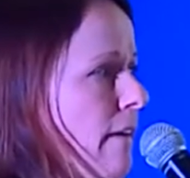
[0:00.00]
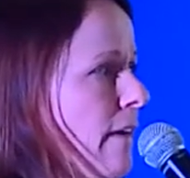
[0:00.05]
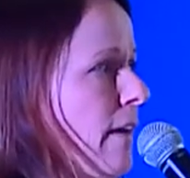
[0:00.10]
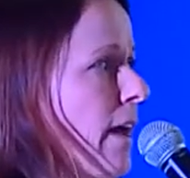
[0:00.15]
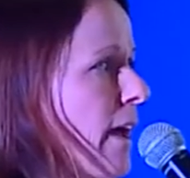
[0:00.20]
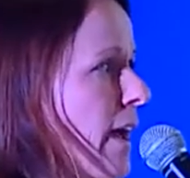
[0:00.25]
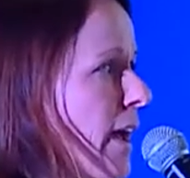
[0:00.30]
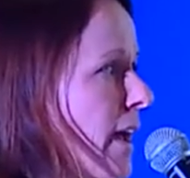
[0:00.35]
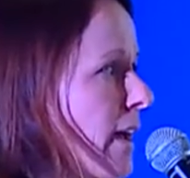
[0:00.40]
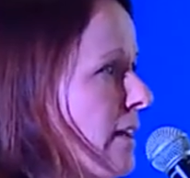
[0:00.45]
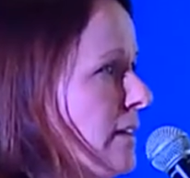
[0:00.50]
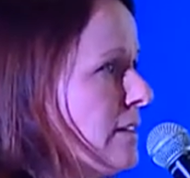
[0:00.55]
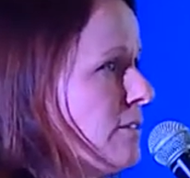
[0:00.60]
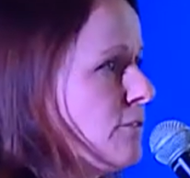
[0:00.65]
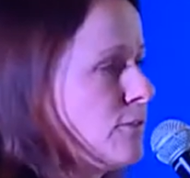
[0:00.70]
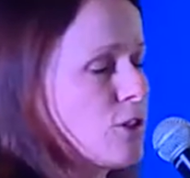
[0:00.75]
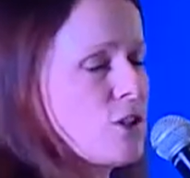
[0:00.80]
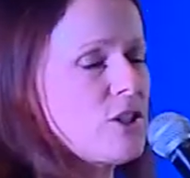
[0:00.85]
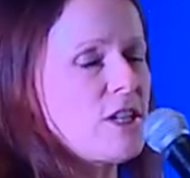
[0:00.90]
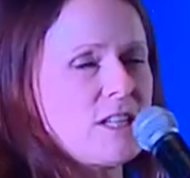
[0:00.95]
And
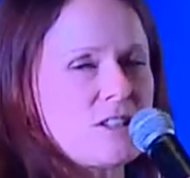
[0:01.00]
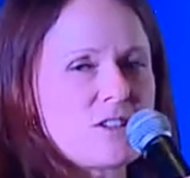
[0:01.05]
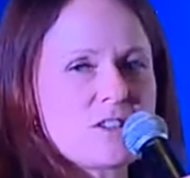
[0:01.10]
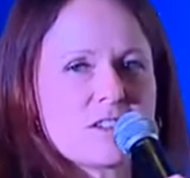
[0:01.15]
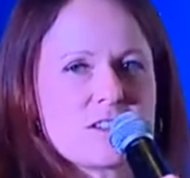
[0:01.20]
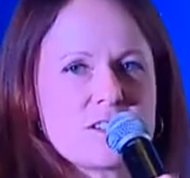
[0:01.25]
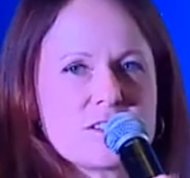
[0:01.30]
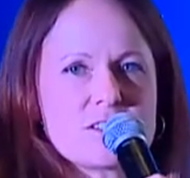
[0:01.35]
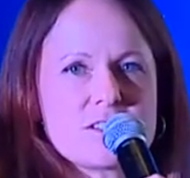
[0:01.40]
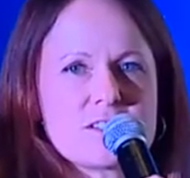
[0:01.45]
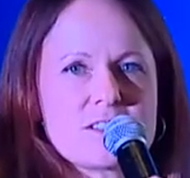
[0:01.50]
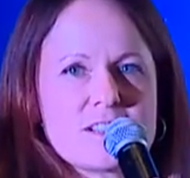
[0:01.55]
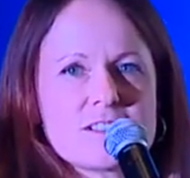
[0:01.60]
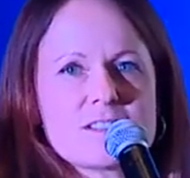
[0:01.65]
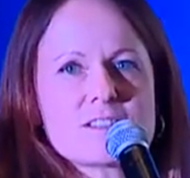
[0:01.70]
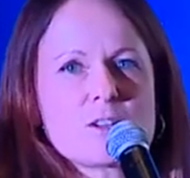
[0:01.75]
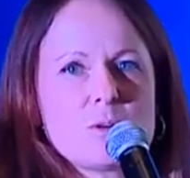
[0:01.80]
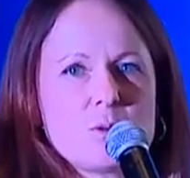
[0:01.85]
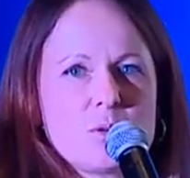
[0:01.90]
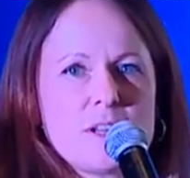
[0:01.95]
for teachers and
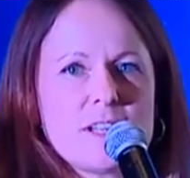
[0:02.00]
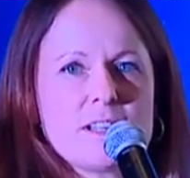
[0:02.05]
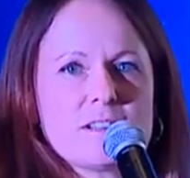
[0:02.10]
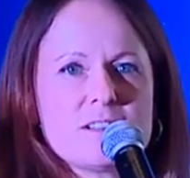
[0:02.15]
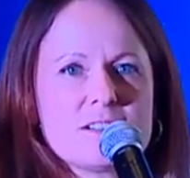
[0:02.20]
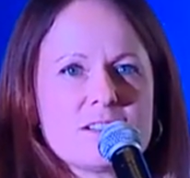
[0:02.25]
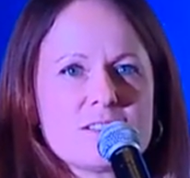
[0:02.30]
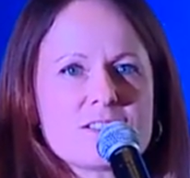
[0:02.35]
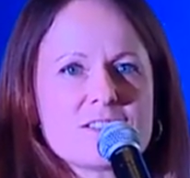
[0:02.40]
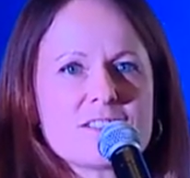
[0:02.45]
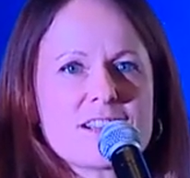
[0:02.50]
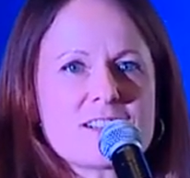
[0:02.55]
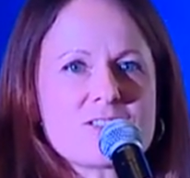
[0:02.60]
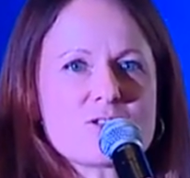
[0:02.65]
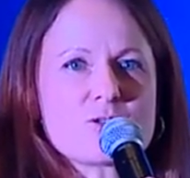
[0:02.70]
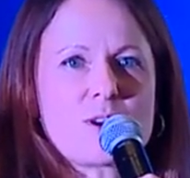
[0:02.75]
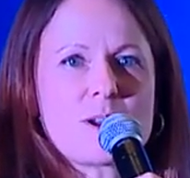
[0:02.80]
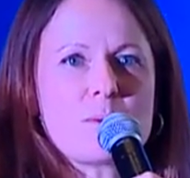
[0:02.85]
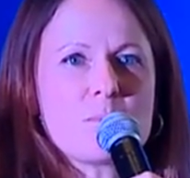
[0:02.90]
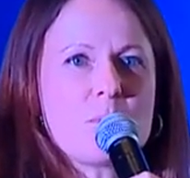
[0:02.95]
school leaders,
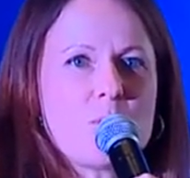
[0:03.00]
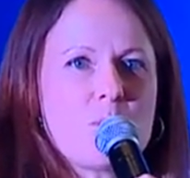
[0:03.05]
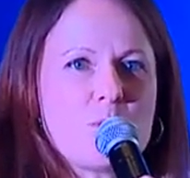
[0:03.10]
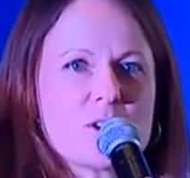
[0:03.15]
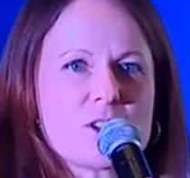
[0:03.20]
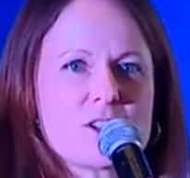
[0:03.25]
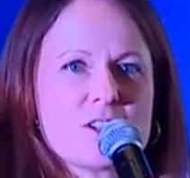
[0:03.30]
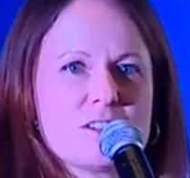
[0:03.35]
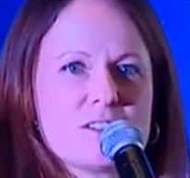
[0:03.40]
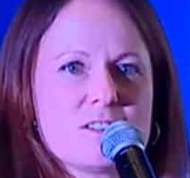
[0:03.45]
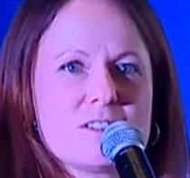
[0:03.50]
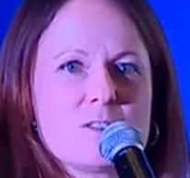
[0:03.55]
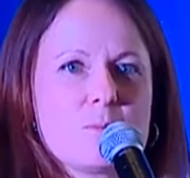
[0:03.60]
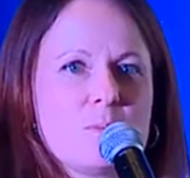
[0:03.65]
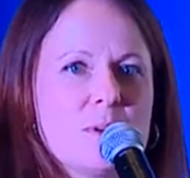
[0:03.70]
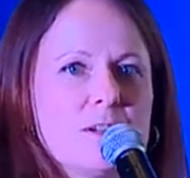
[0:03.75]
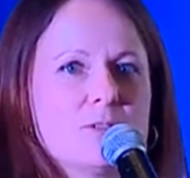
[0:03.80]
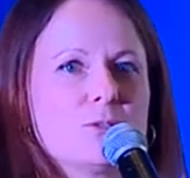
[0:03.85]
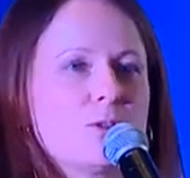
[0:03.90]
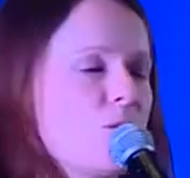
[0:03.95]
extra important to
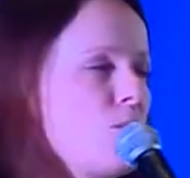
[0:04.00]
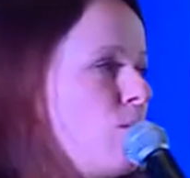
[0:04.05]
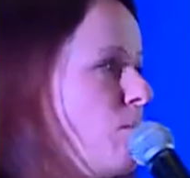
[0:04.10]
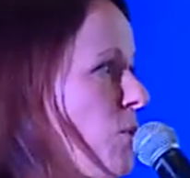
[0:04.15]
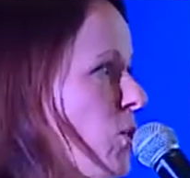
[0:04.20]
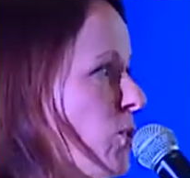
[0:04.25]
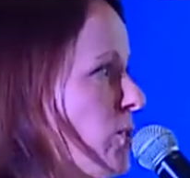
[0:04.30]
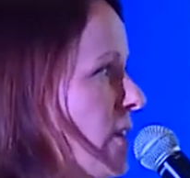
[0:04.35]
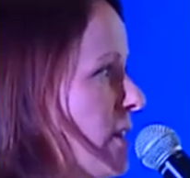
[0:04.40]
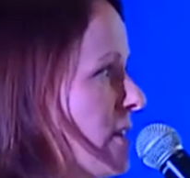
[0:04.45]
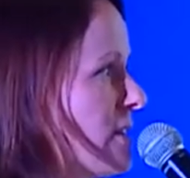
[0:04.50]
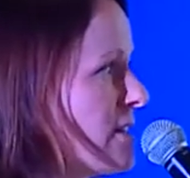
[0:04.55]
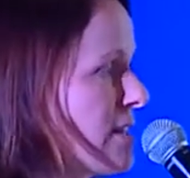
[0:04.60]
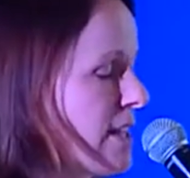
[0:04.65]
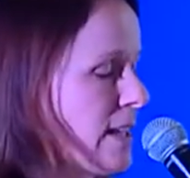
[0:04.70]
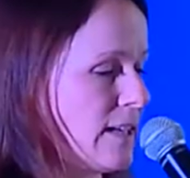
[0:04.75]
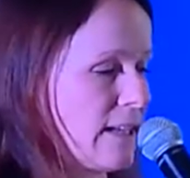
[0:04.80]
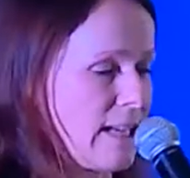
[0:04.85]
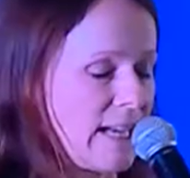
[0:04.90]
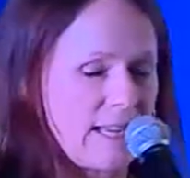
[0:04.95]
be role models
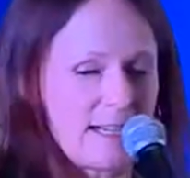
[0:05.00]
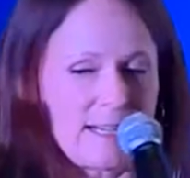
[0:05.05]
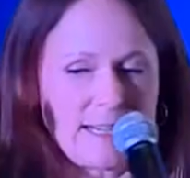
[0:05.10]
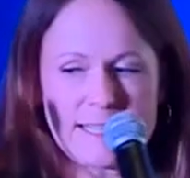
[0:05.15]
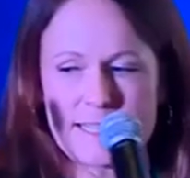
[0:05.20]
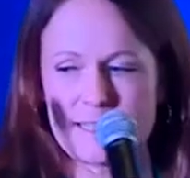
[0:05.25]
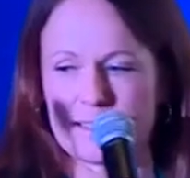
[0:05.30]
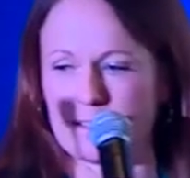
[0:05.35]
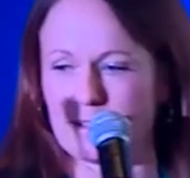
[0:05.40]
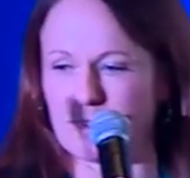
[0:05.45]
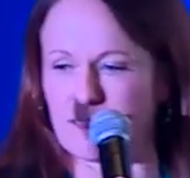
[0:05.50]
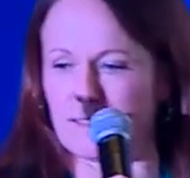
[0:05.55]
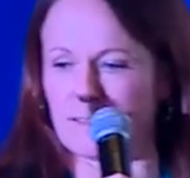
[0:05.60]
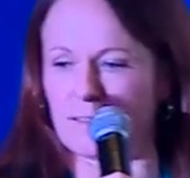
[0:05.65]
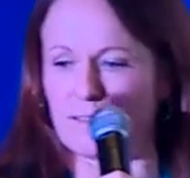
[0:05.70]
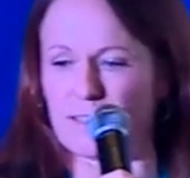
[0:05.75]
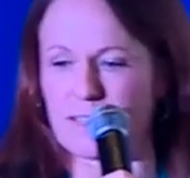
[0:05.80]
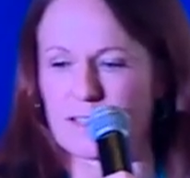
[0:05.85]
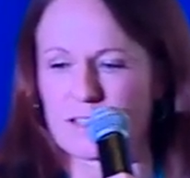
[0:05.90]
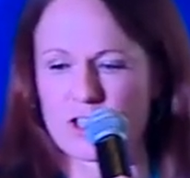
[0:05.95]
and lead
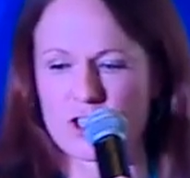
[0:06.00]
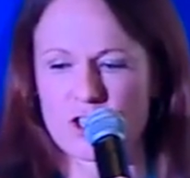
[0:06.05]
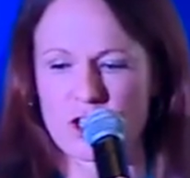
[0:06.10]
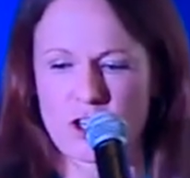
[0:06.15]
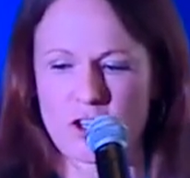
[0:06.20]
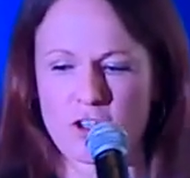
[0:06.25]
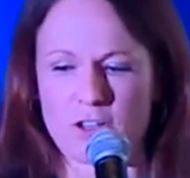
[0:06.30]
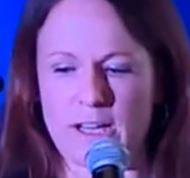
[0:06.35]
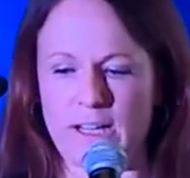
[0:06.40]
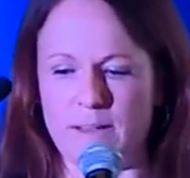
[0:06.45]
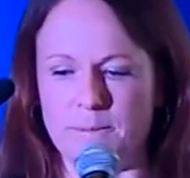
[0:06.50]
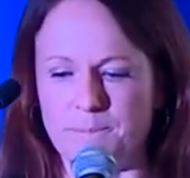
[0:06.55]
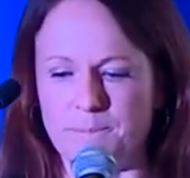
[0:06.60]
this journey.